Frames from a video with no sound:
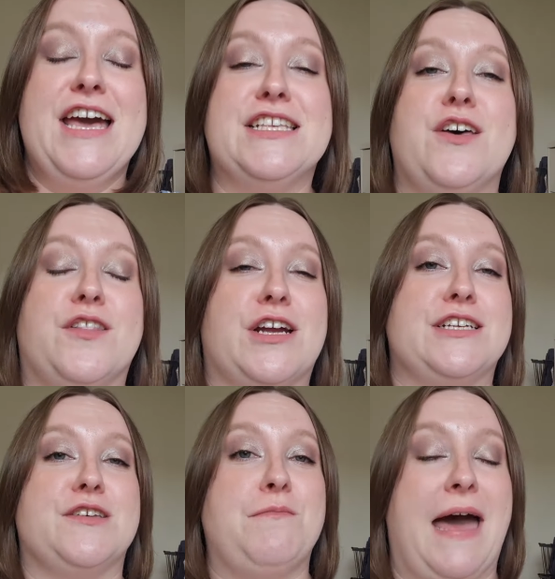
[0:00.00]
So there are
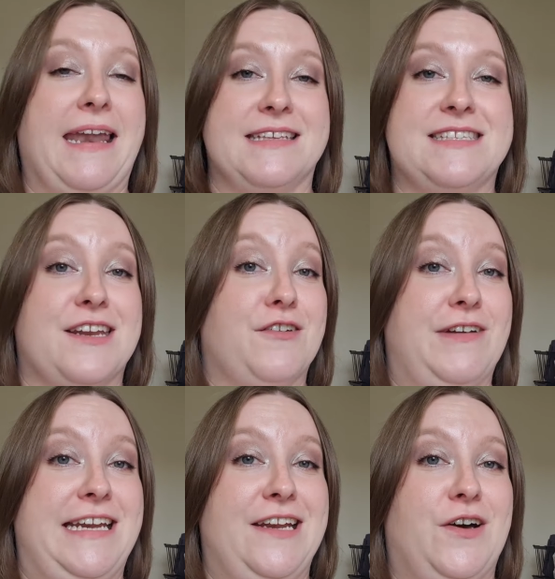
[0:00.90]
some palettes that I
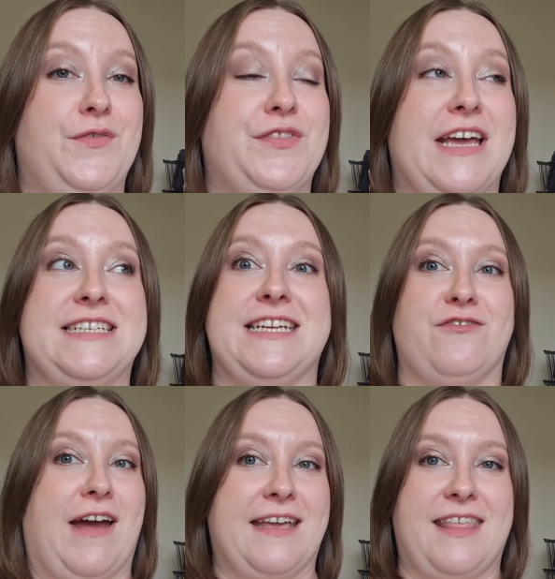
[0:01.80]
really love that didn't
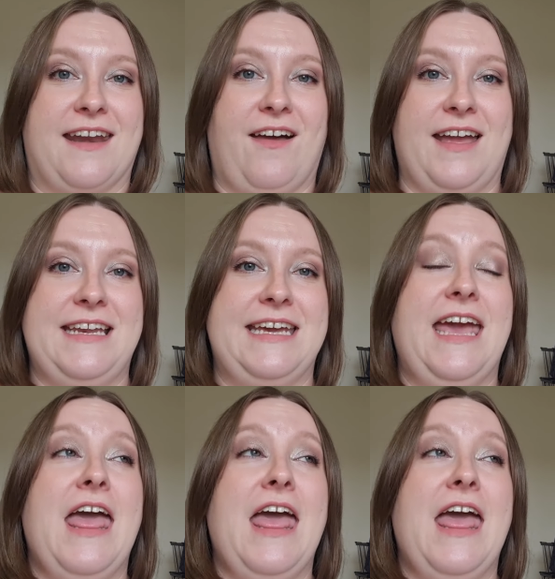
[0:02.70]
rank that highly.